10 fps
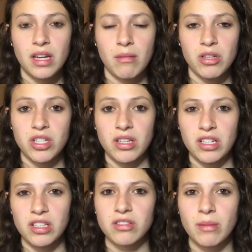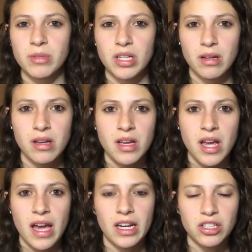damage in the description
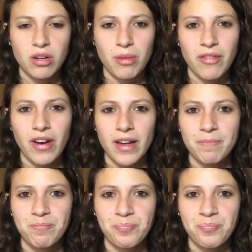and it should be fine.